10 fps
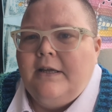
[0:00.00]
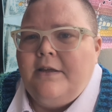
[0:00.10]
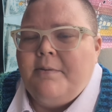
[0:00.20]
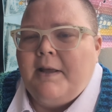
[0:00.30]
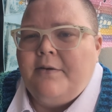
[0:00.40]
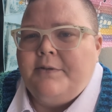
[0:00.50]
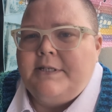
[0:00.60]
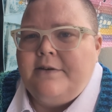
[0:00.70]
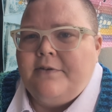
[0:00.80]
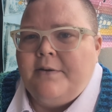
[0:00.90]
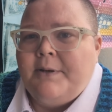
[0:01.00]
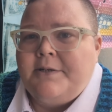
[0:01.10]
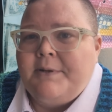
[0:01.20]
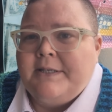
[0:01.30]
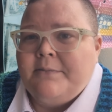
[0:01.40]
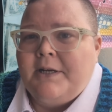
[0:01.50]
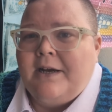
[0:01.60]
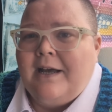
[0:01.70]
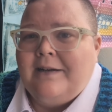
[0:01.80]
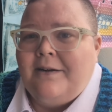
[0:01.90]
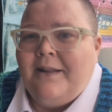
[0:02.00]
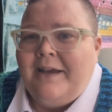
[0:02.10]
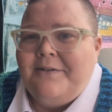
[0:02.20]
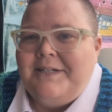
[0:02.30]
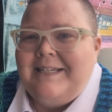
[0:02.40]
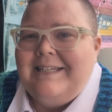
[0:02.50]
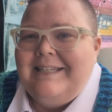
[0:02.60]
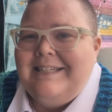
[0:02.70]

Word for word: You probably won't see it very much because I'm going to cut it all out.